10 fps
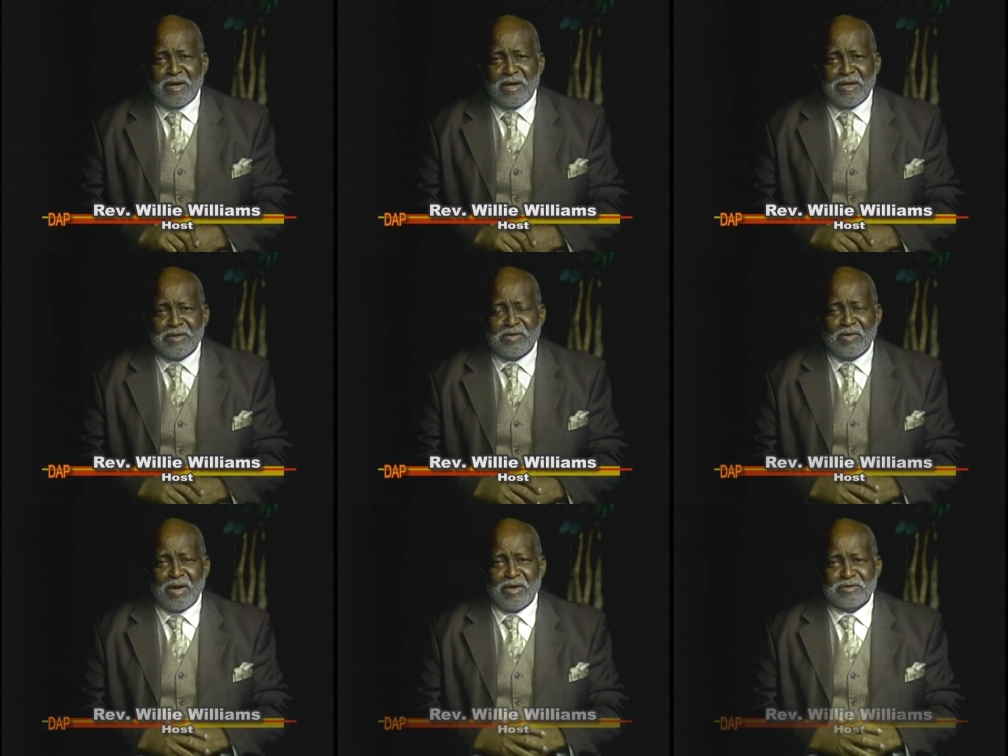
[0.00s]
uh, in
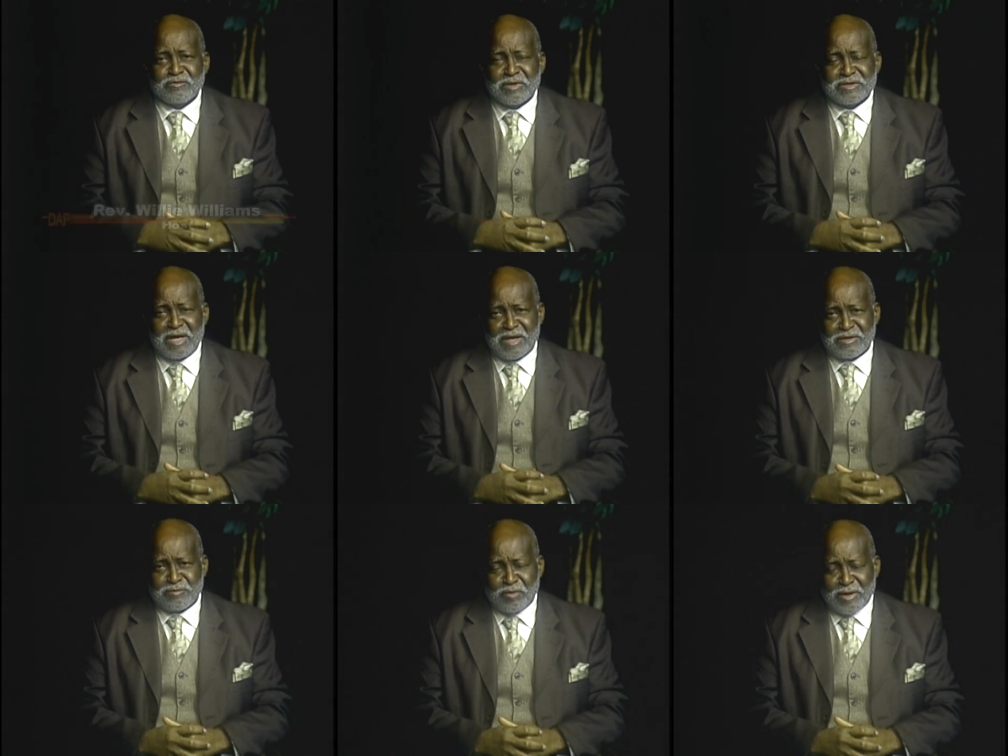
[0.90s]
your house. We're
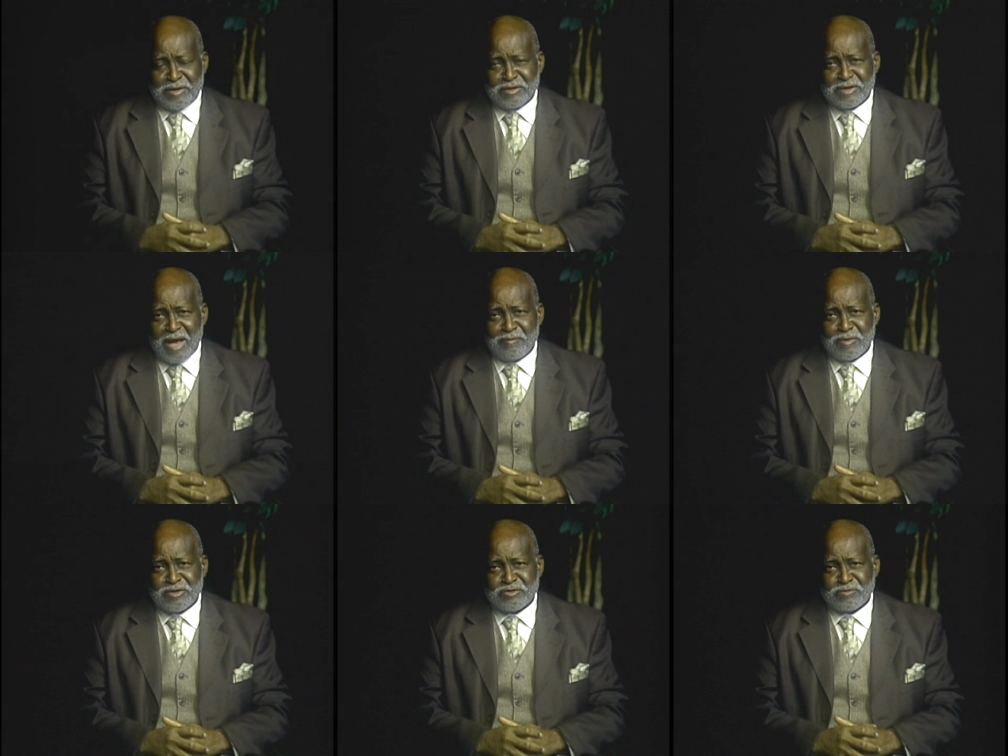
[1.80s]
excited to bring you that.
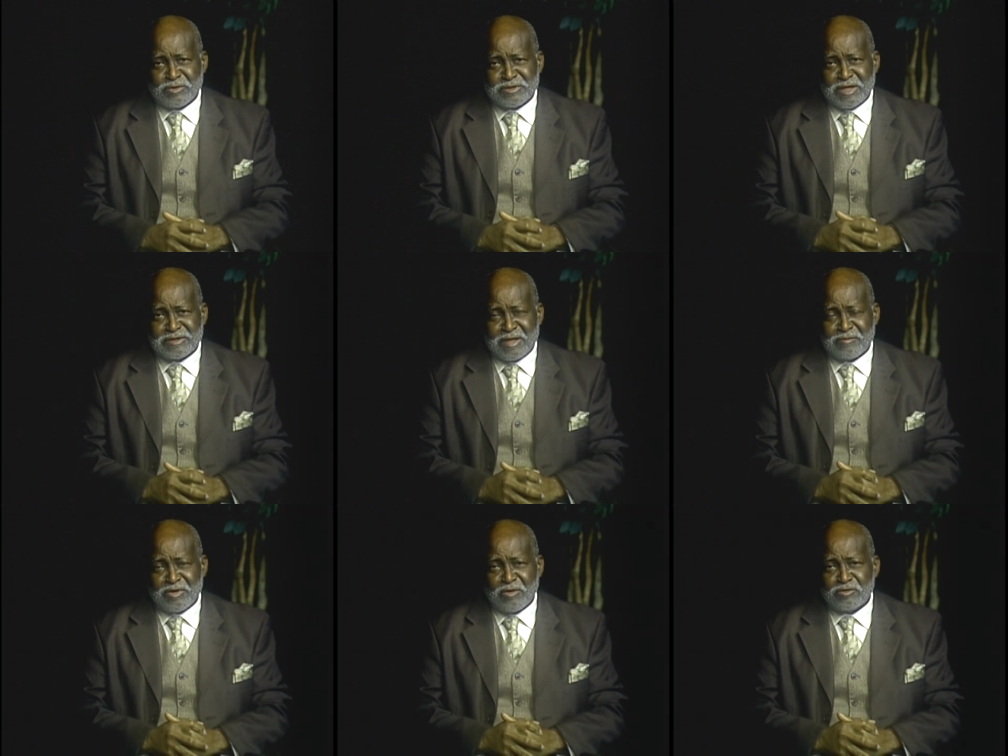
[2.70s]
Ministry Presents.
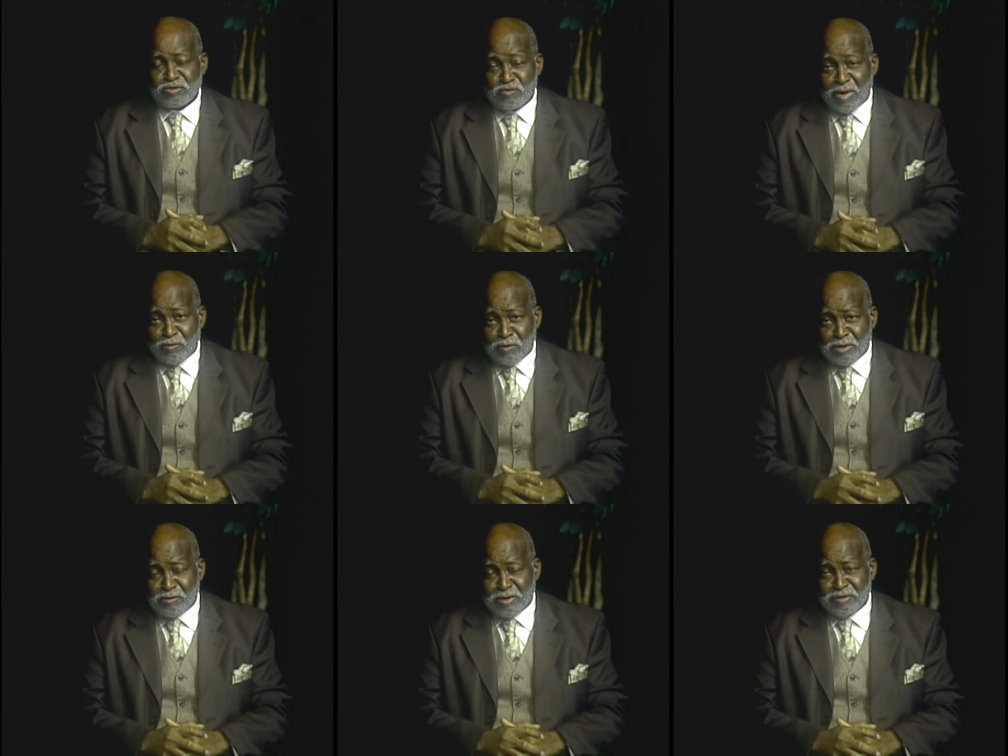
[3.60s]
I'm your host, Reverend
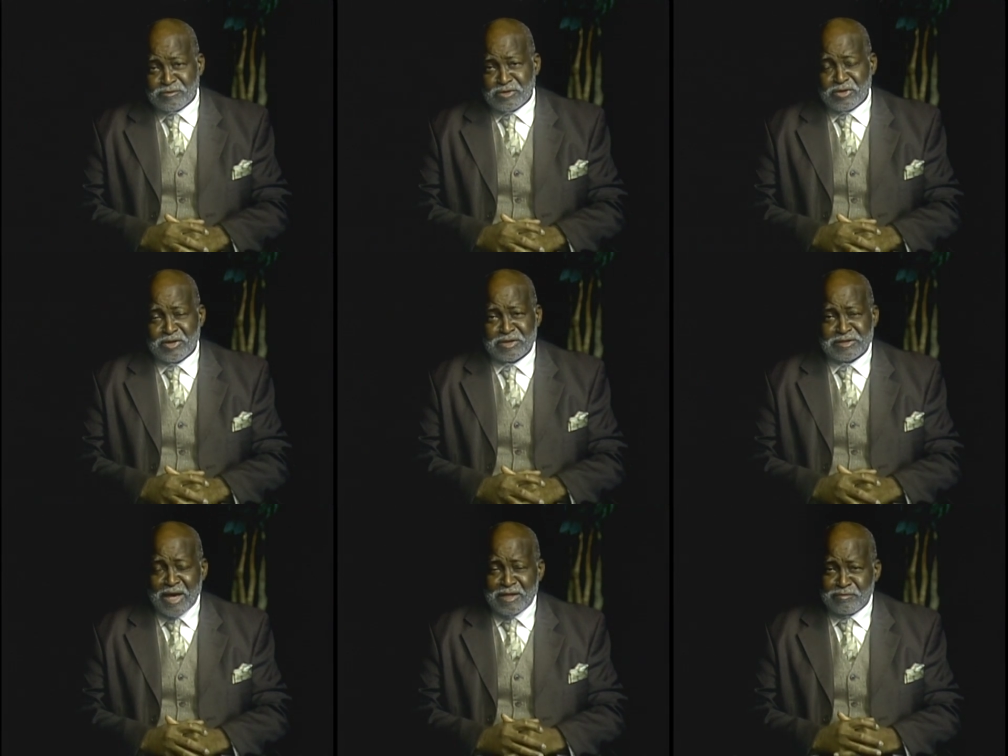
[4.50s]
Willie Williams Jr.
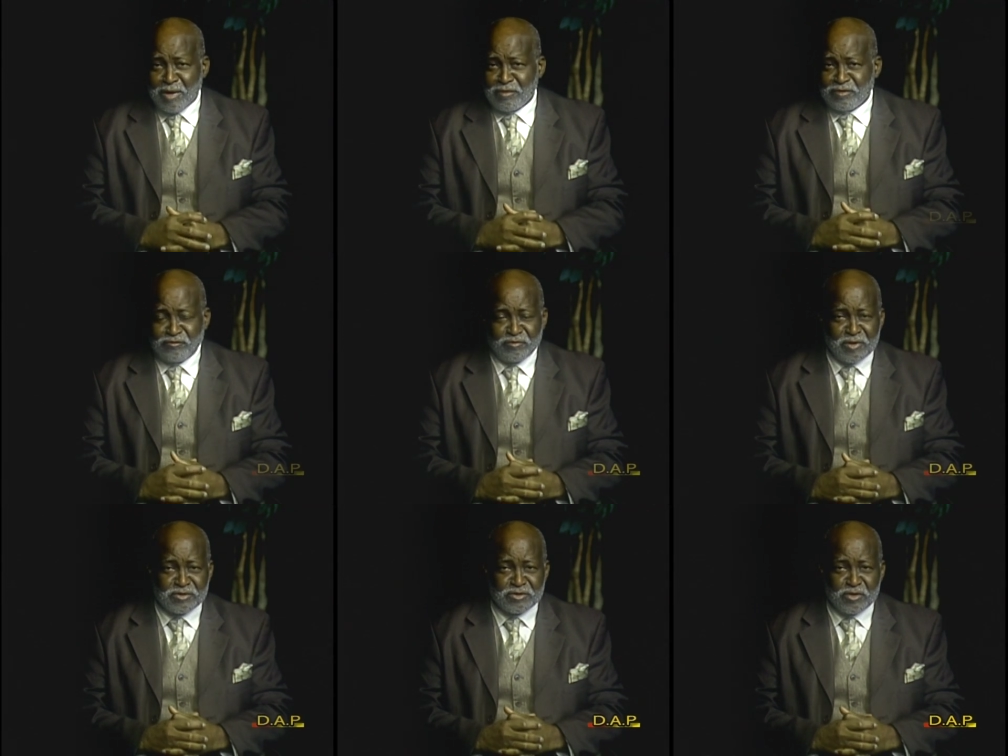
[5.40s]
Excited about the
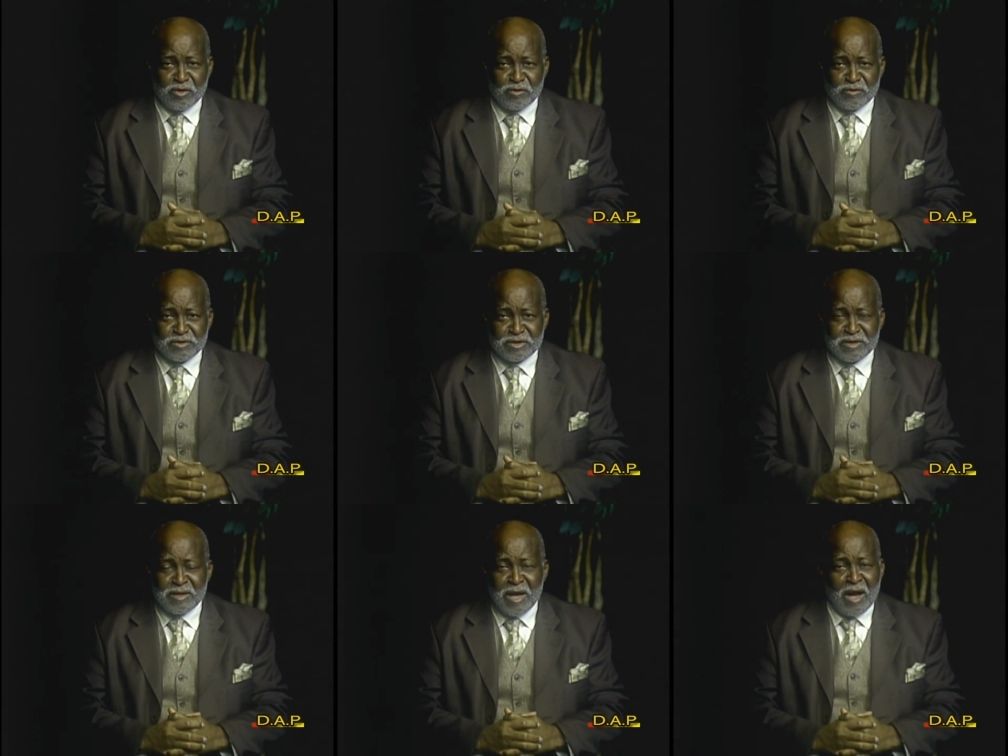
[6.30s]
information you're going to
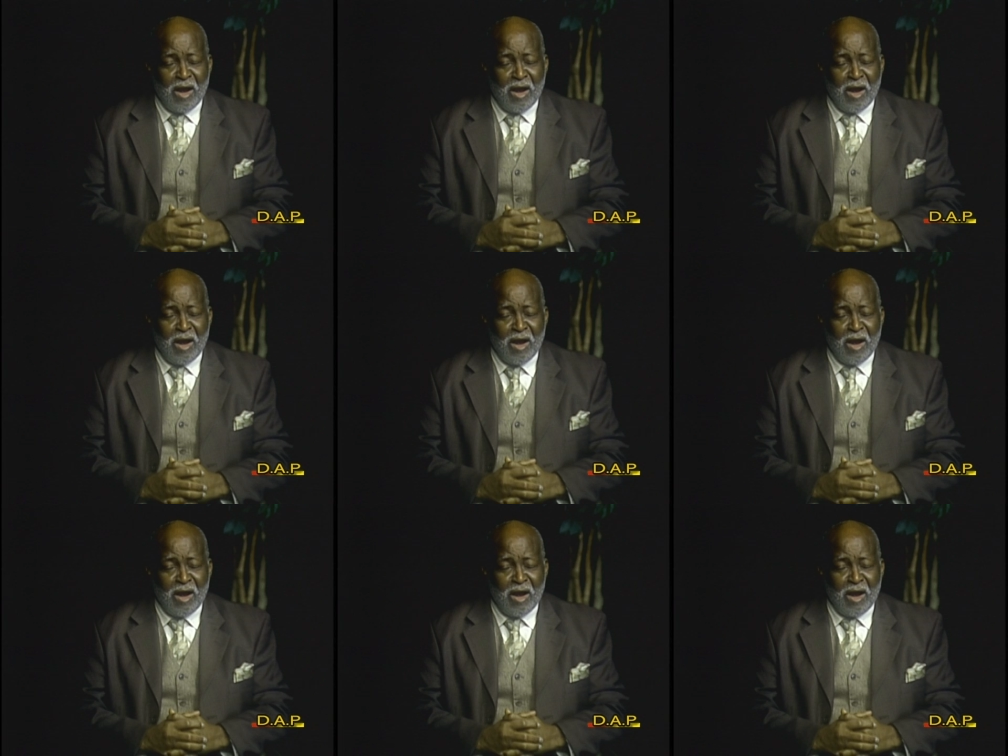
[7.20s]
receive.